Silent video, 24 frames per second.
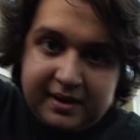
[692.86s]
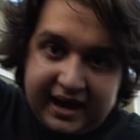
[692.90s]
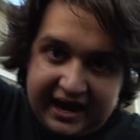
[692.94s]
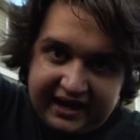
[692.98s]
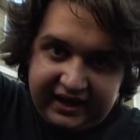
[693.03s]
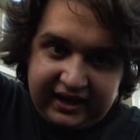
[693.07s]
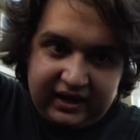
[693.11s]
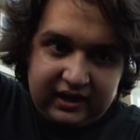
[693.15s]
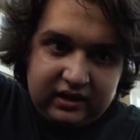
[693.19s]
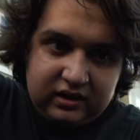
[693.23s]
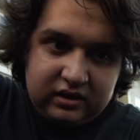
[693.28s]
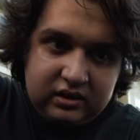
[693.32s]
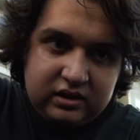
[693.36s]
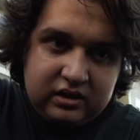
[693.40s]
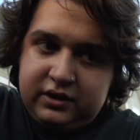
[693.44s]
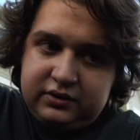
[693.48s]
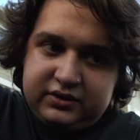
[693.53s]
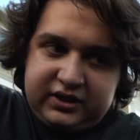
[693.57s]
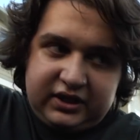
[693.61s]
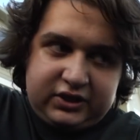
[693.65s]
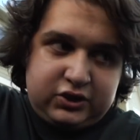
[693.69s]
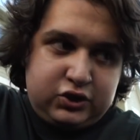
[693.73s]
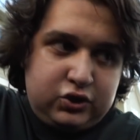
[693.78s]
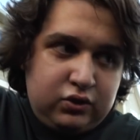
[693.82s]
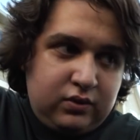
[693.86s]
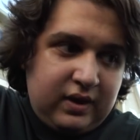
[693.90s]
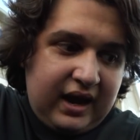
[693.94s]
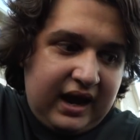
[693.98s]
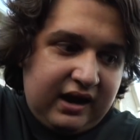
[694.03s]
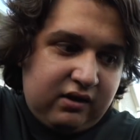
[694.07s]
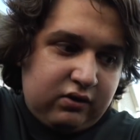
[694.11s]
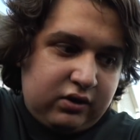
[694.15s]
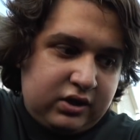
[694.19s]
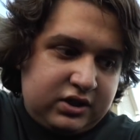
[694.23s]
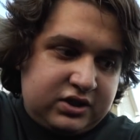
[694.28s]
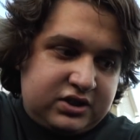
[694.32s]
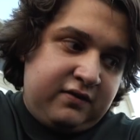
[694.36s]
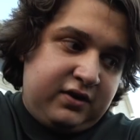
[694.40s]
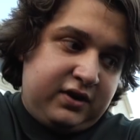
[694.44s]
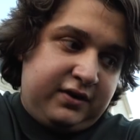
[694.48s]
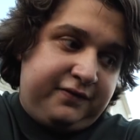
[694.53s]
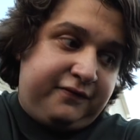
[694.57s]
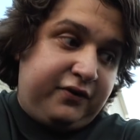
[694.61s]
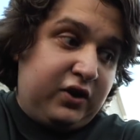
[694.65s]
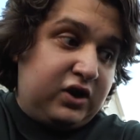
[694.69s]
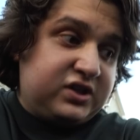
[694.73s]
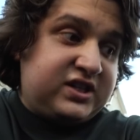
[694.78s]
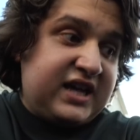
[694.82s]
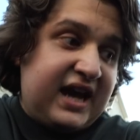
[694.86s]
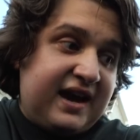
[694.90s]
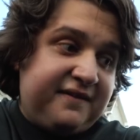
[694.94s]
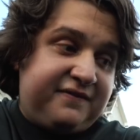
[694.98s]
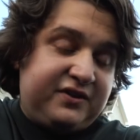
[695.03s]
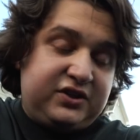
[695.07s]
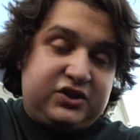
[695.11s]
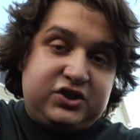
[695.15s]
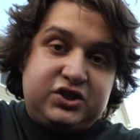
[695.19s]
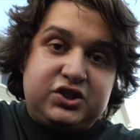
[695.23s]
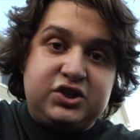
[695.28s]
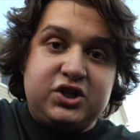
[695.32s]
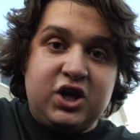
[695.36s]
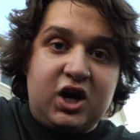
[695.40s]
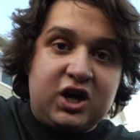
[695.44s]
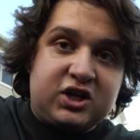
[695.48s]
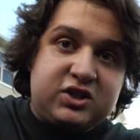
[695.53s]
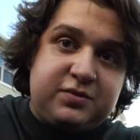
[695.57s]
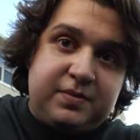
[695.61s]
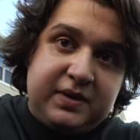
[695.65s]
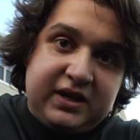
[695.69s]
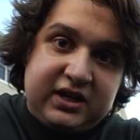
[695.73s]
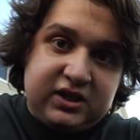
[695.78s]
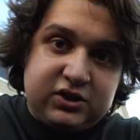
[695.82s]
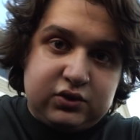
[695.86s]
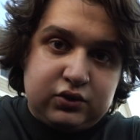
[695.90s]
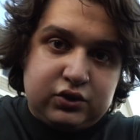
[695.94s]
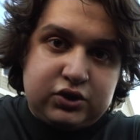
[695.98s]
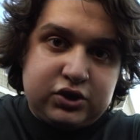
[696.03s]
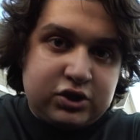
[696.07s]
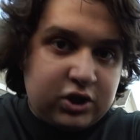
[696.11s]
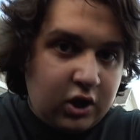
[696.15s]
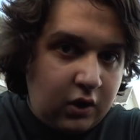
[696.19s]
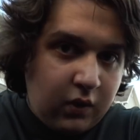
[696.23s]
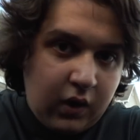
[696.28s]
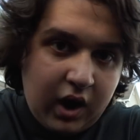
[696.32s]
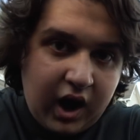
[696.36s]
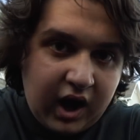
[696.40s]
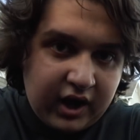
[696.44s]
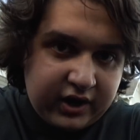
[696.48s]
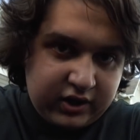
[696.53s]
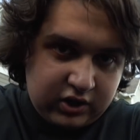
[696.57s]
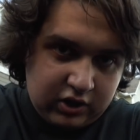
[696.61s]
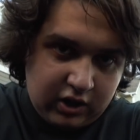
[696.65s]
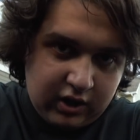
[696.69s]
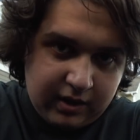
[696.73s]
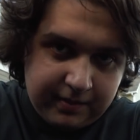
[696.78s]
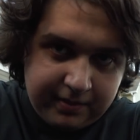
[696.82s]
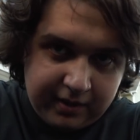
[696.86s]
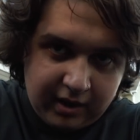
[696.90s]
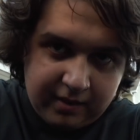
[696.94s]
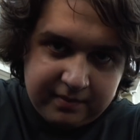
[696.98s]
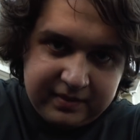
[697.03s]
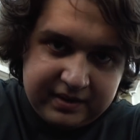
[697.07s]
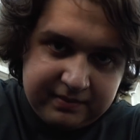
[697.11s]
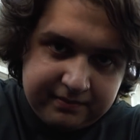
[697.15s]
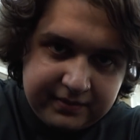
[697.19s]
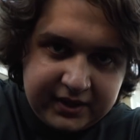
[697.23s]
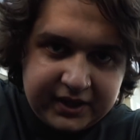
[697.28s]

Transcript: packing. It was like 2 hours. For the first half, it sucked because it was so hot in our apartment,